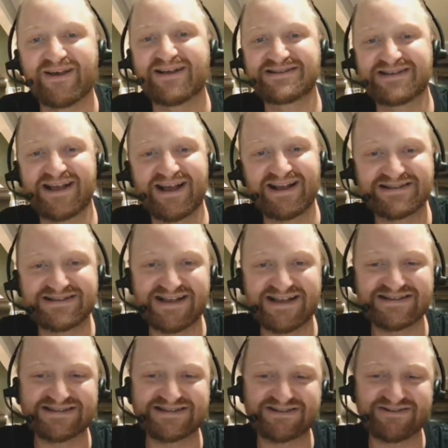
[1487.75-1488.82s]
It's like it
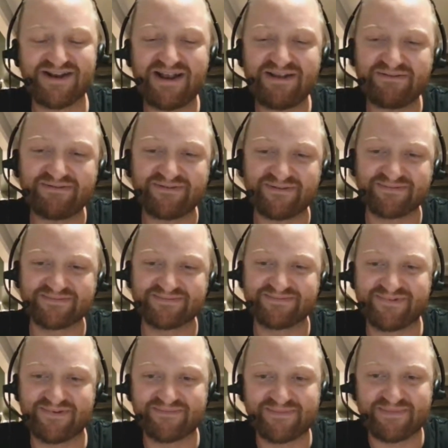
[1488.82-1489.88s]
sounds straight from
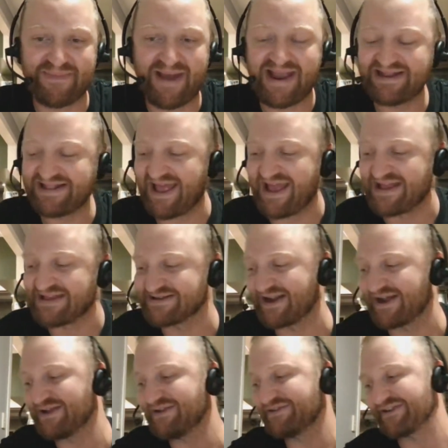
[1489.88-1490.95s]
the
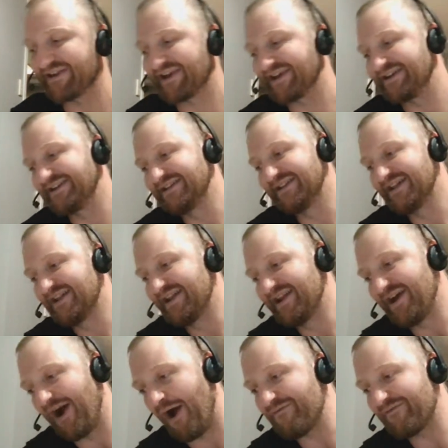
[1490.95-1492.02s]
mainland, so.
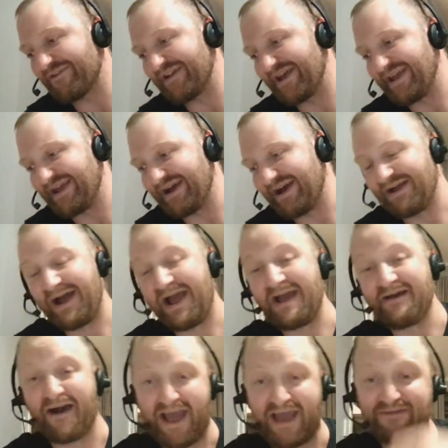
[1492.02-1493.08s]
hopefully,
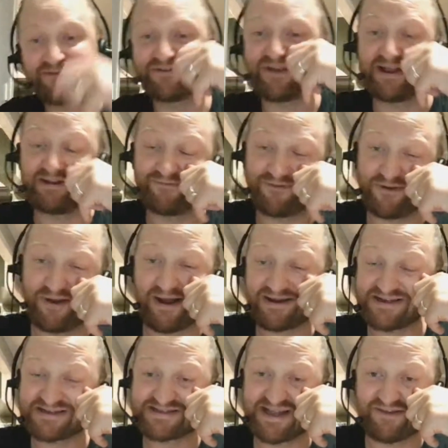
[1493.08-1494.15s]
I have seen a few. I
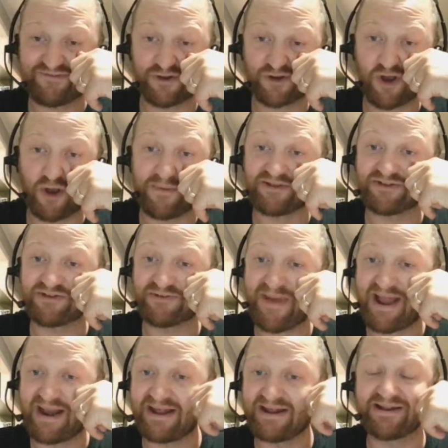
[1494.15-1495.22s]
did see a few comments
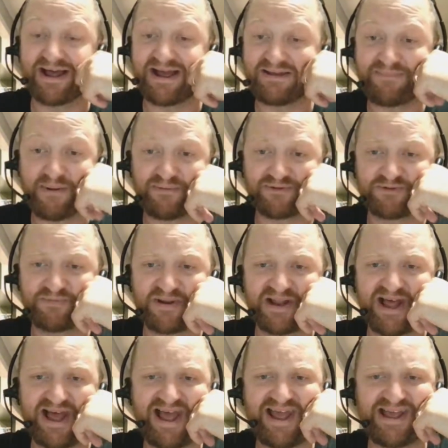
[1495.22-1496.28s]
about it. Like people just been
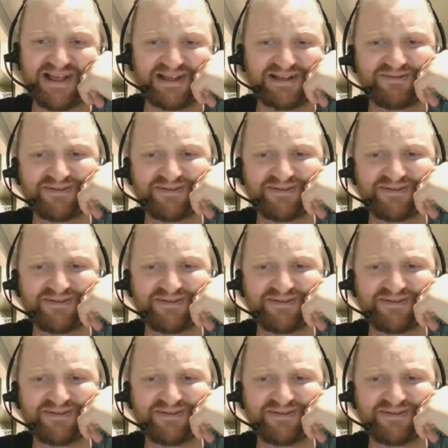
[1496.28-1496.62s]
like, "Hey,